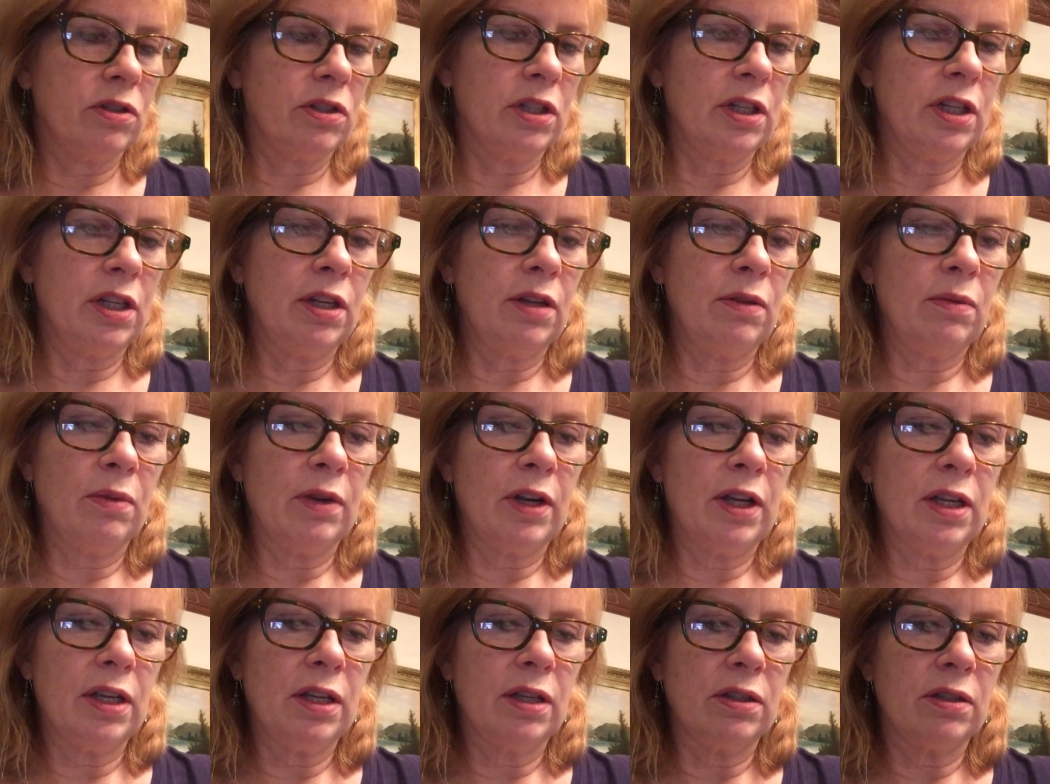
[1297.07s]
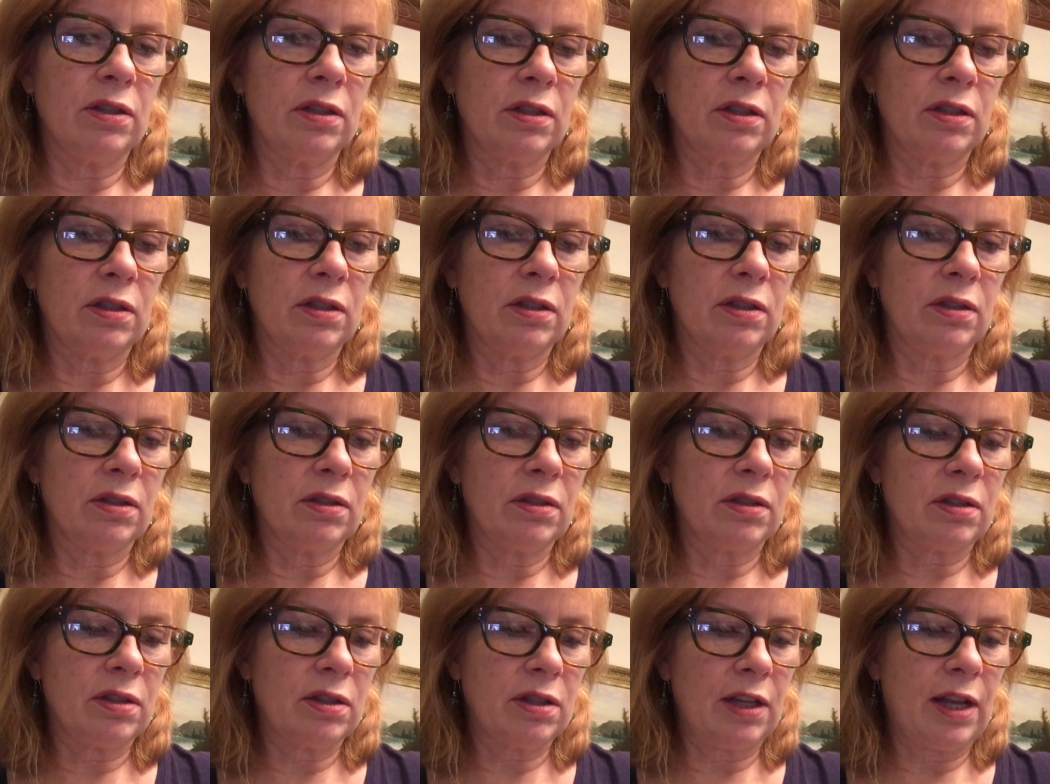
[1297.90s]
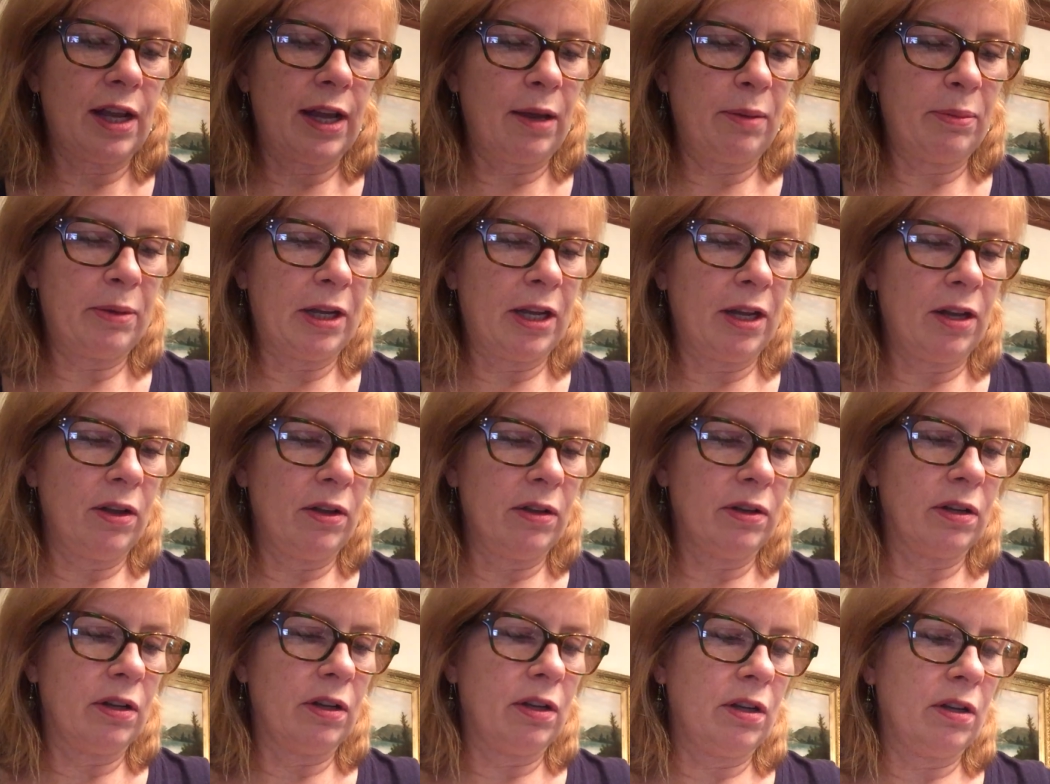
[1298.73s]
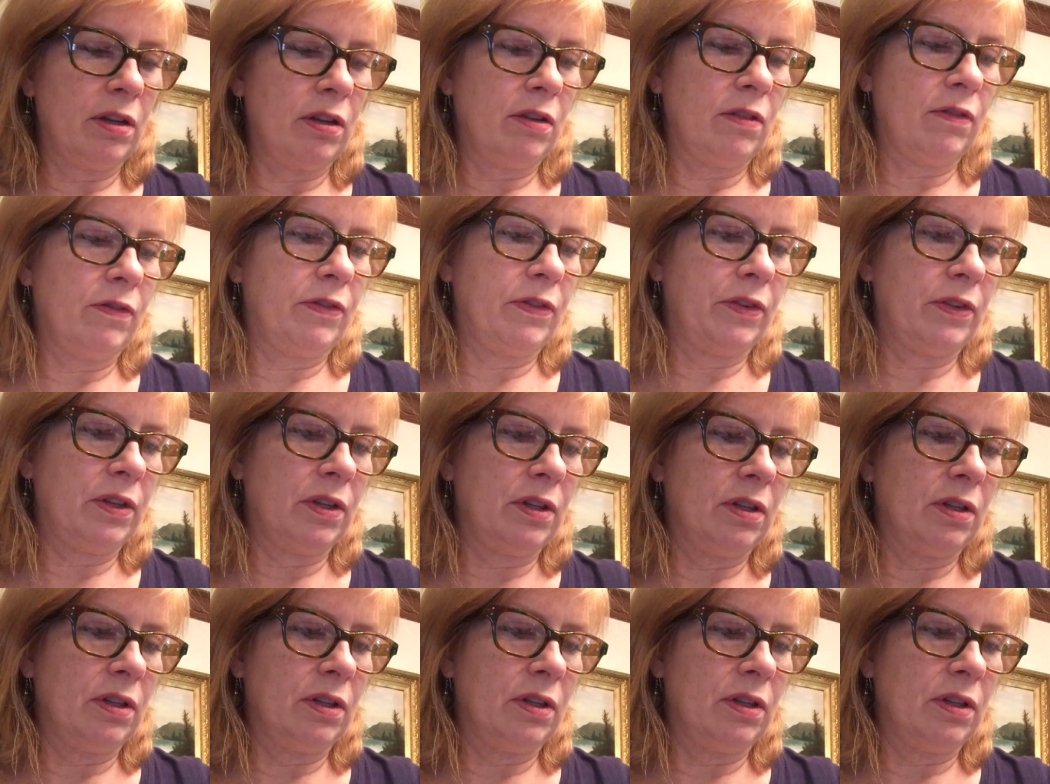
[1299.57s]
She ran slap out of,